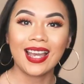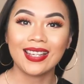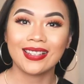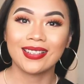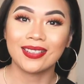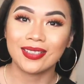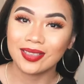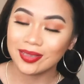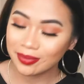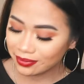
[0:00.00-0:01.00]

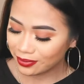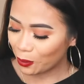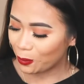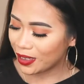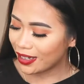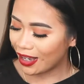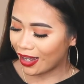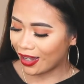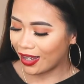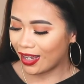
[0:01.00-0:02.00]
item, we
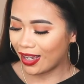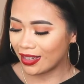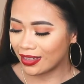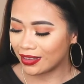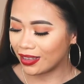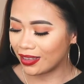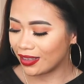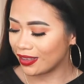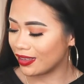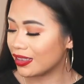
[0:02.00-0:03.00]
got a
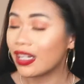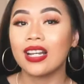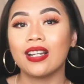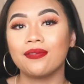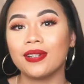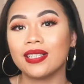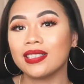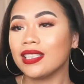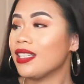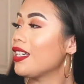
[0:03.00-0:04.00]
nice
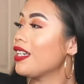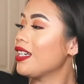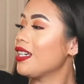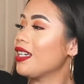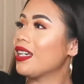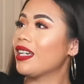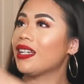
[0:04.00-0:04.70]
fuzzy